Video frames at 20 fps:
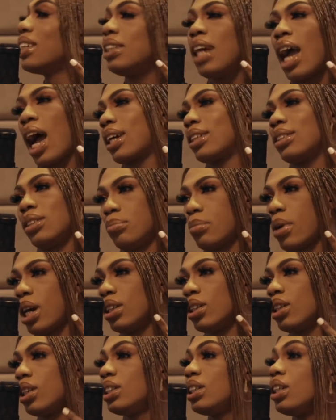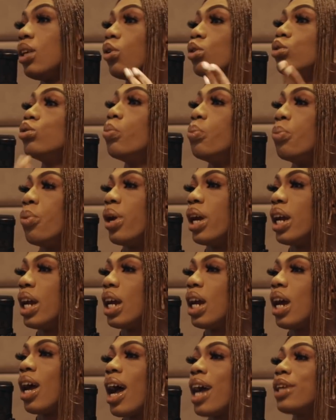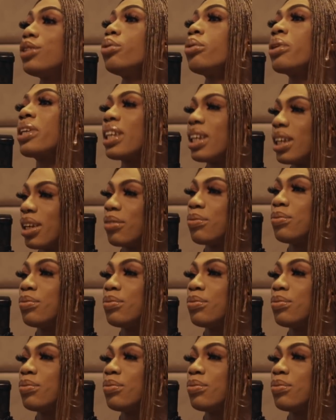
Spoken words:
didn't ask the man. They said they want to pray. I said, okay.